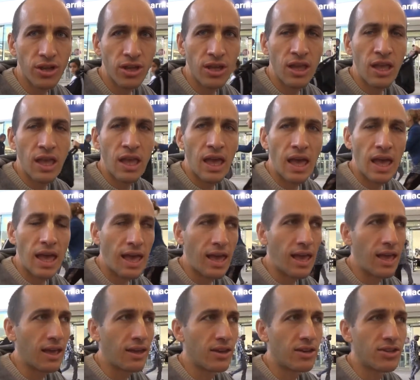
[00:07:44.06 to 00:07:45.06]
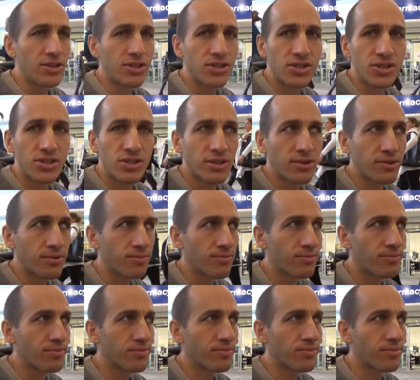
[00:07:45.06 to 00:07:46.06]
Right, which is when
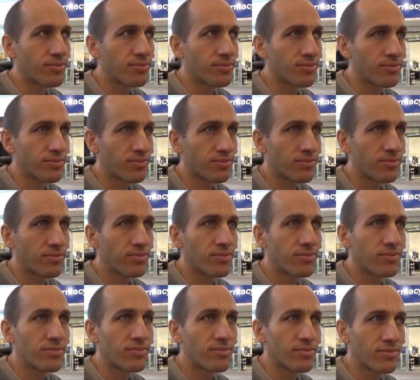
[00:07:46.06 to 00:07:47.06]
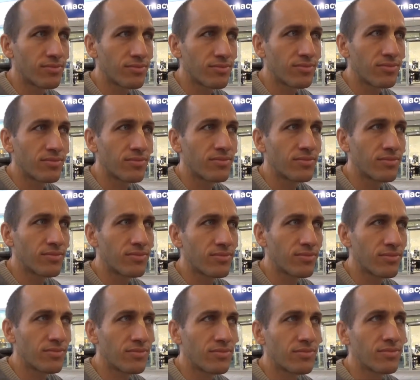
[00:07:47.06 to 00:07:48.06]
a lot of the
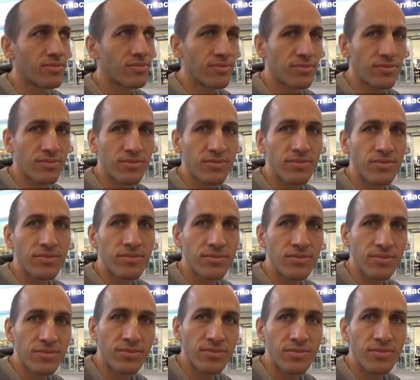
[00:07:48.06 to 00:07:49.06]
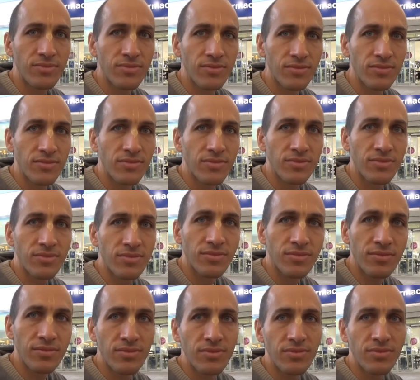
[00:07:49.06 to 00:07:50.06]
monotheistic religions believe the world
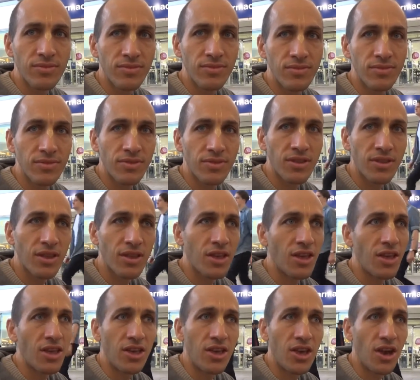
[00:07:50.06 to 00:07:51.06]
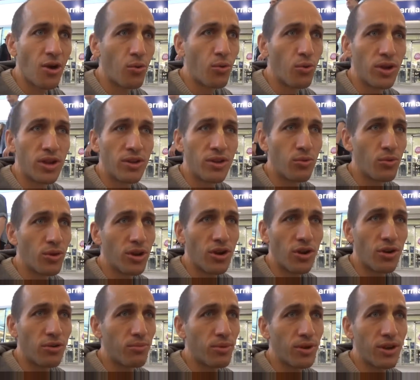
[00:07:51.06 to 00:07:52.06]
started. Yeah, we
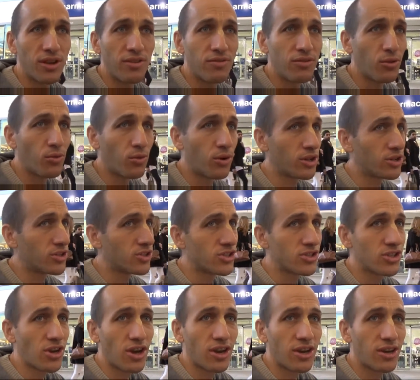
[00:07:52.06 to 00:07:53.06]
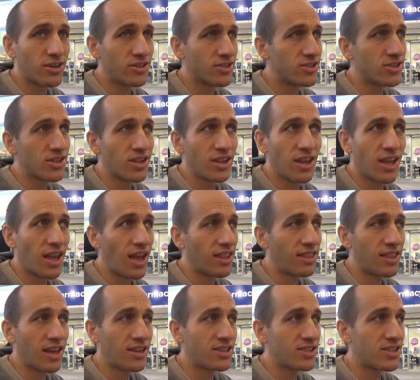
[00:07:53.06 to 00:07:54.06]
don't believe the world started at
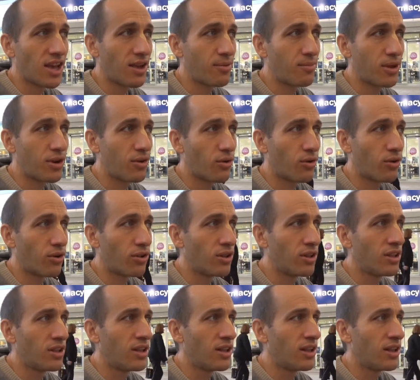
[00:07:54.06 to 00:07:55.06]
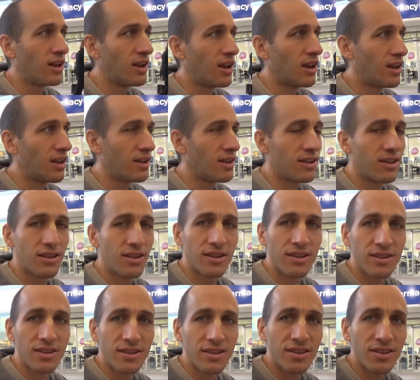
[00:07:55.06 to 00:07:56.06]
that time at all. Do you believe it was before?